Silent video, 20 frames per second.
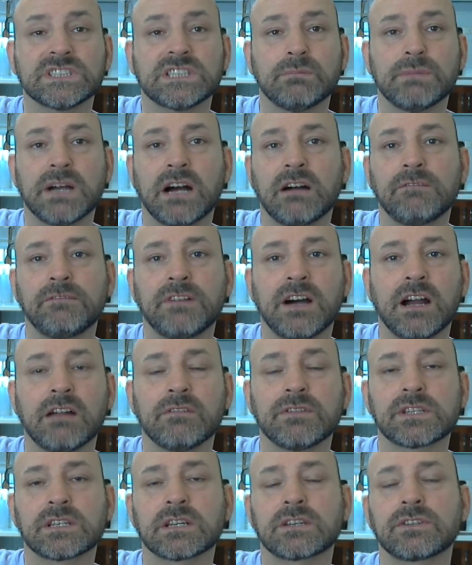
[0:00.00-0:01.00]
about 5
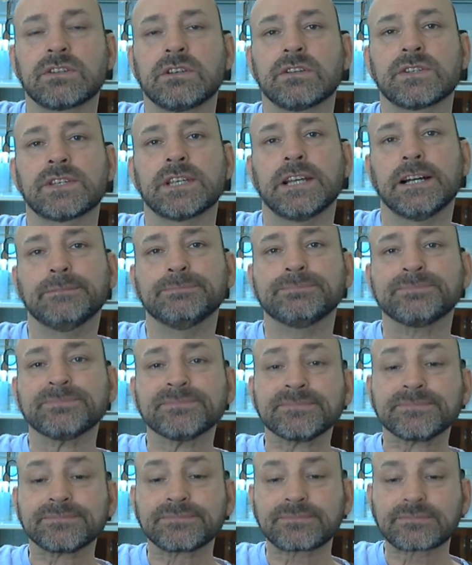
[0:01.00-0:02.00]
or 6 years ago.
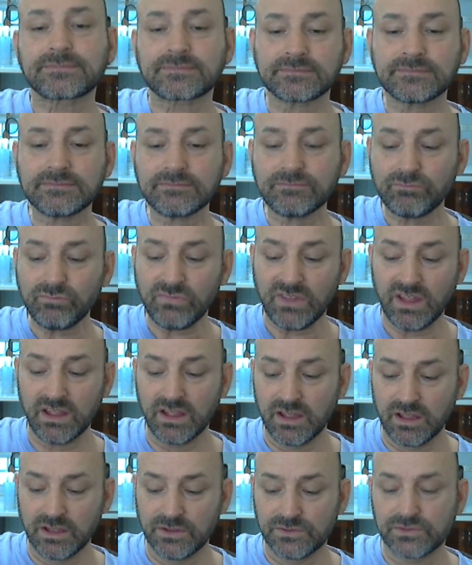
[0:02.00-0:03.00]

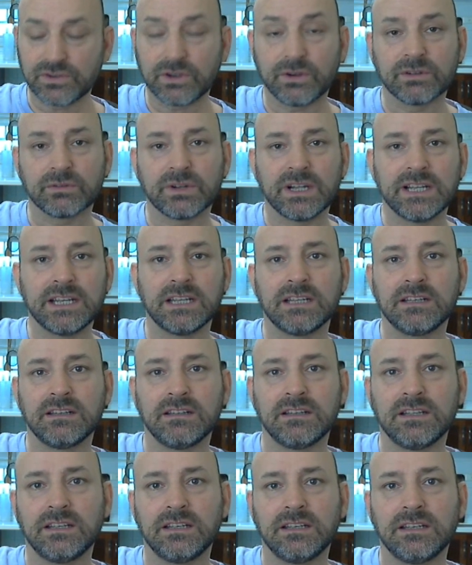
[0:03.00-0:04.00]
So in writing
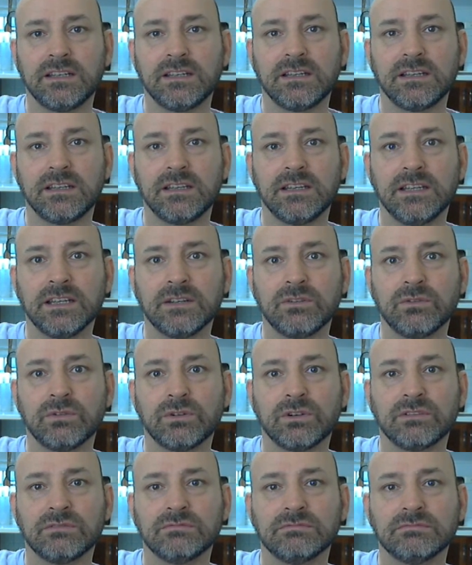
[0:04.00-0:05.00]
the
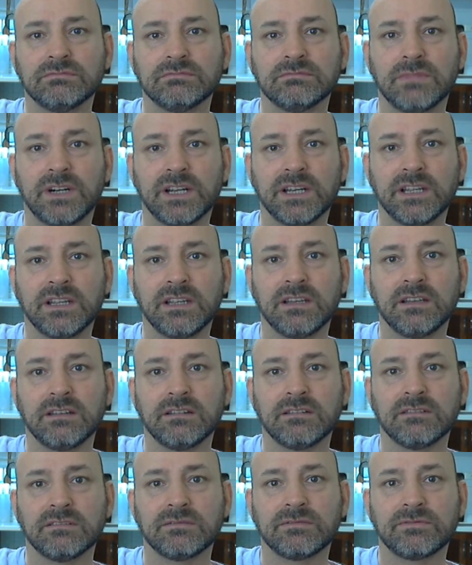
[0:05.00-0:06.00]
Equal Money
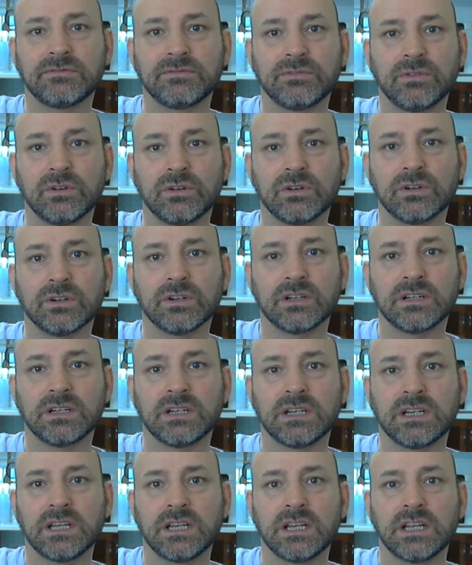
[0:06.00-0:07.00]
for
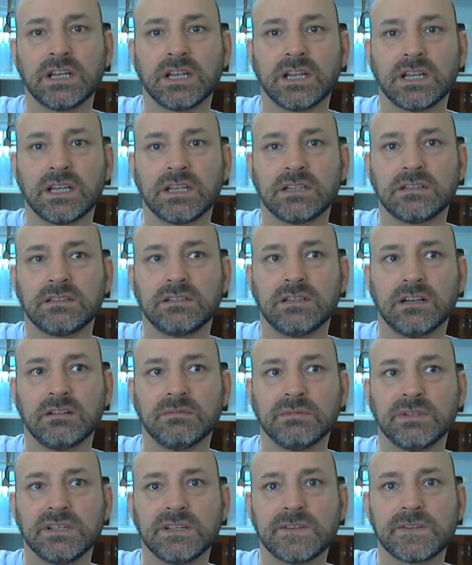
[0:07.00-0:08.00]

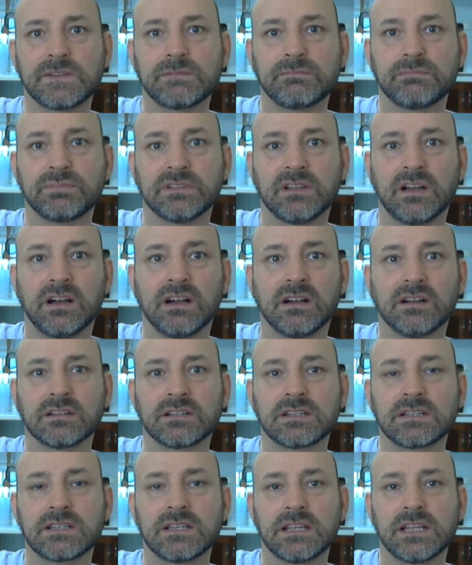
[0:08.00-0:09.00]
Dummies
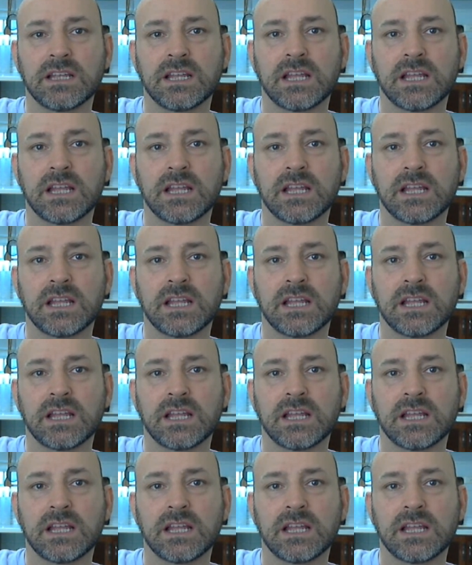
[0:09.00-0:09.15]
blogs,